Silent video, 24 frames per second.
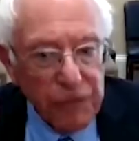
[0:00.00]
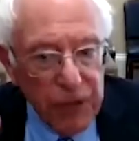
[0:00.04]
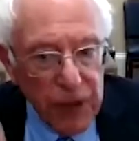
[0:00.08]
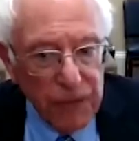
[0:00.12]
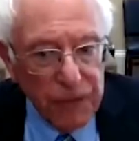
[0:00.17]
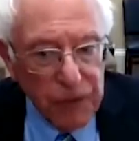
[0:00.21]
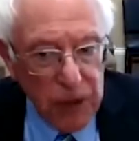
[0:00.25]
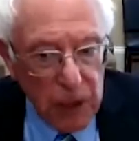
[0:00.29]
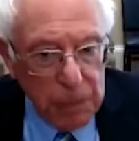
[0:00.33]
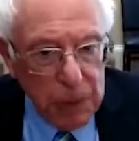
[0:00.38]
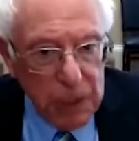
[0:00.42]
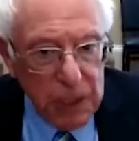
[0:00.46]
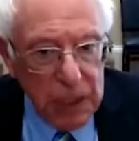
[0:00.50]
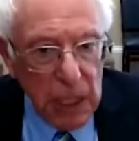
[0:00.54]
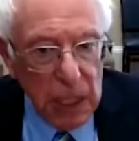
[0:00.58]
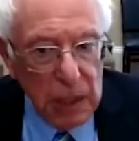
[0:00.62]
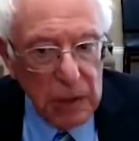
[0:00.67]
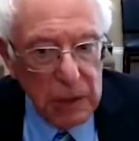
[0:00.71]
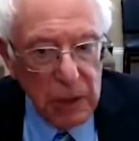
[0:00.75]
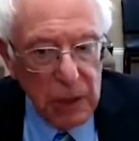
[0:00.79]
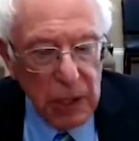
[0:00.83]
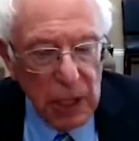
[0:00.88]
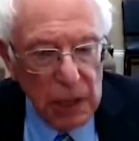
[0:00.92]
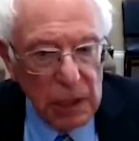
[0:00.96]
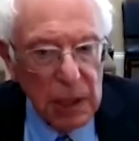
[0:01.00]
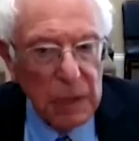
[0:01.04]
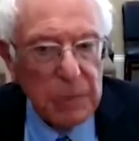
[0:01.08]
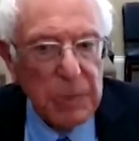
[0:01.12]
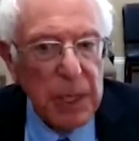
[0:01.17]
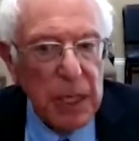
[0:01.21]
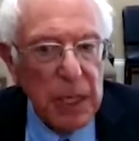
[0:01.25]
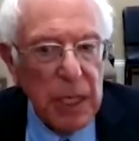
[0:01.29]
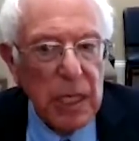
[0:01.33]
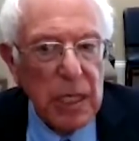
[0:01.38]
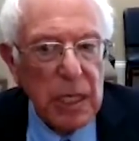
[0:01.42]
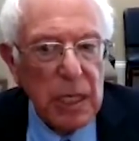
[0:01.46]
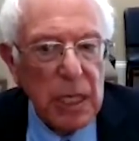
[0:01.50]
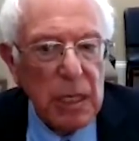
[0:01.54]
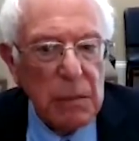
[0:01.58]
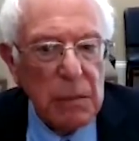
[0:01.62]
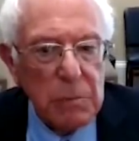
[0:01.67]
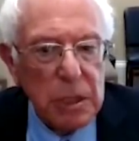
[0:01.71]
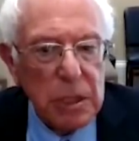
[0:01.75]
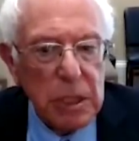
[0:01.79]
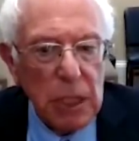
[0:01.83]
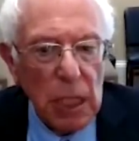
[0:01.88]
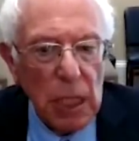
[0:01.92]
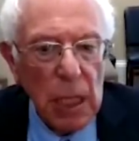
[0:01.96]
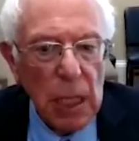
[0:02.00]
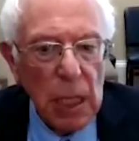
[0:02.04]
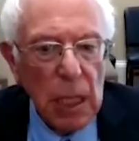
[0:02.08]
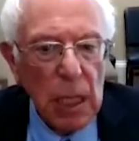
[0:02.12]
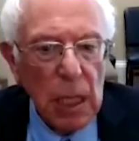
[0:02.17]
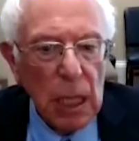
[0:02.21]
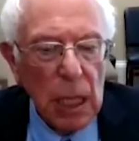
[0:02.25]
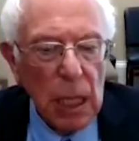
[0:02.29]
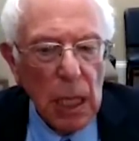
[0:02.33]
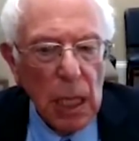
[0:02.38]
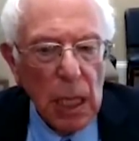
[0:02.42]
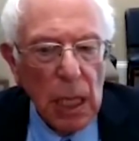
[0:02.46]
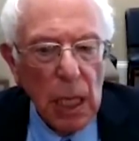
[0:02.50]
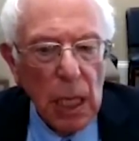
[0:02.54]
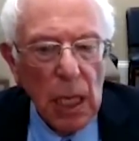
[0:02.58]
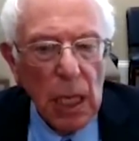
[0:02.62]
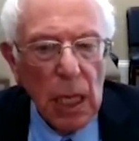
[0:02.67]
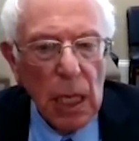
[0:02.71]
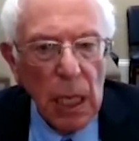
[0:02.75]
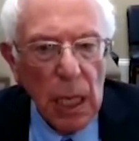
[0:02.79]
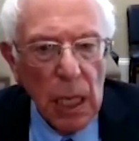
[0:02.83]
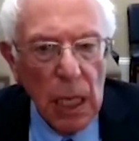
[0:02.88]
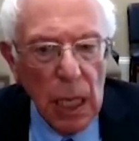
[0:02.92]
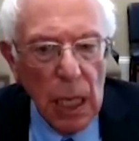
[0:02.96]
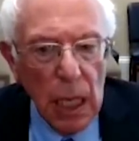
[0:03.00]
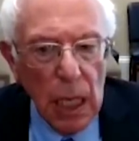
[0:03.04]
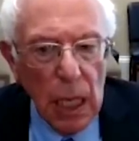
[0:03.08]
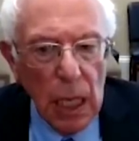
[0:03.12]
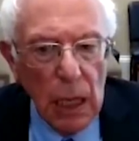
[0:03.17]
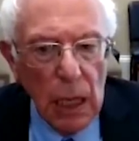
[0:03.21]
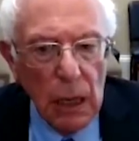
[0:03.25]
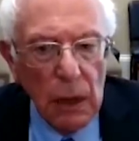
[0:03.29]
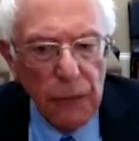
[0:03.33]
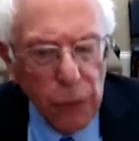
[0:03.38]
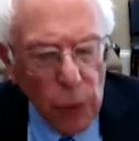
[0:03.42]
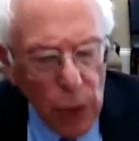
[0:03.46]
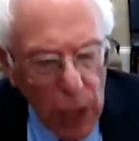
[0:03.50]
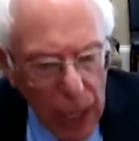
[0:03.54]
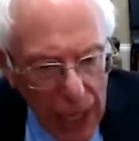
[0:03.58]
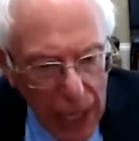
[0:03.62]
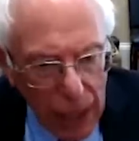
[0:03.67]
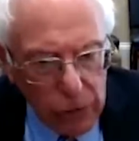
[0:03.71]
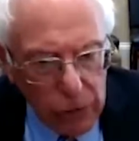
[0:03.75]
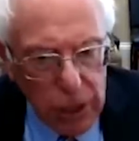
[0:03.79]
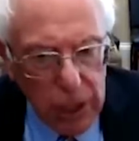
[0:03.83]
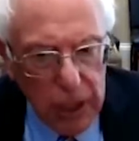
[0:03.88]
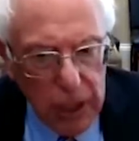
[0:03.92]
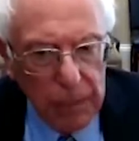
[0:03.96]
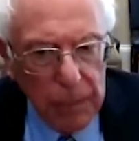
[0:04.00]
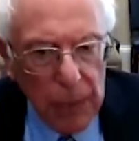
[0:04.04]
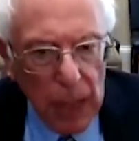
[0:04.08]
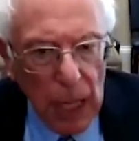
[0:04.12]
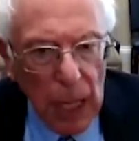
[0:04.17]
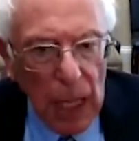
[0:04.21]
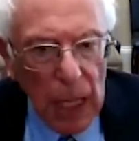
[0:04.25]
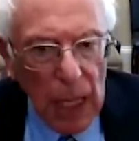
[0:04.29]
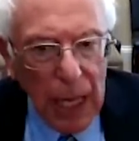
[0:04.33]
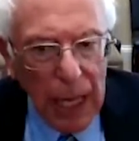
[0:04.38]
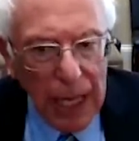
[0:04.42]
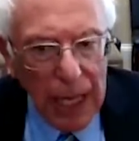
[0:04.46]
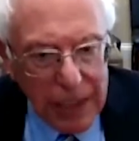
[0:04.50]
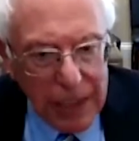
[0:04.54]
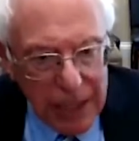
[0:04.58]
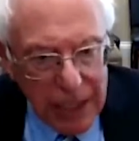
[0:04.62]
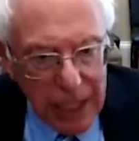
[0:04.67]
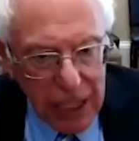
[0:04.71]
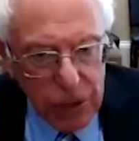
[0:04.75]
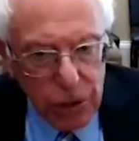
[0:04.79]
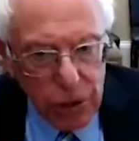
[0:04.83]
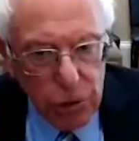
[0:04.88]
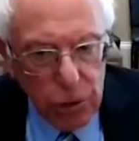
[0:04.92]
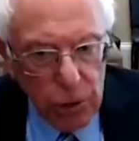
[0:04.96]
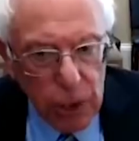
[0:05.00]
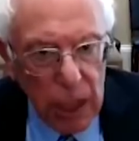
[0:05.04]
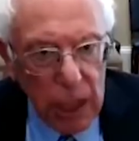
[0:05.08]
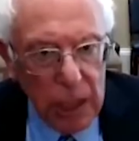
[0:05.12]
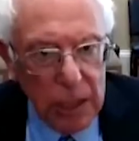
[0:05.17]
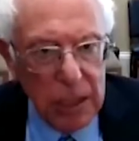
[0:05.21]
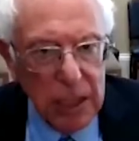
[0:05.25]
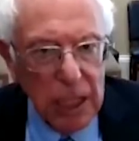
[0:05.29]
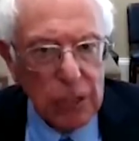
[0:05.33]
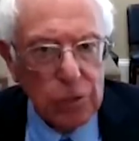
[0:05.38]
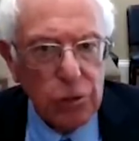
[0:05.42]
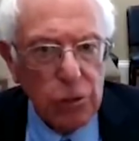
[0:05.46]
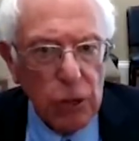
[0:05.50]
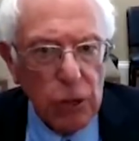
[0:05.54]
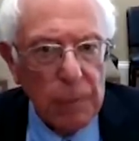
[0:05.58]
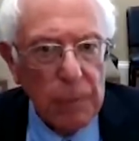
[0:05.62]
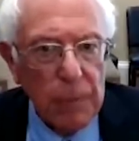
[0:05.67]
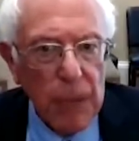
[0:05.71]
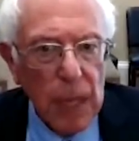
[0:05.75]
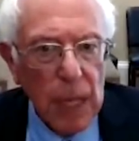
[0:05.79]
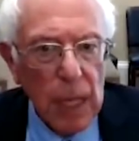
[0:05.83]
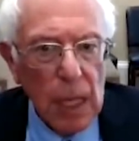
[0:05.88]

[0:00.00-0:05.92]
50% of their limited incomes uh, for housing, et cetera, et cetera.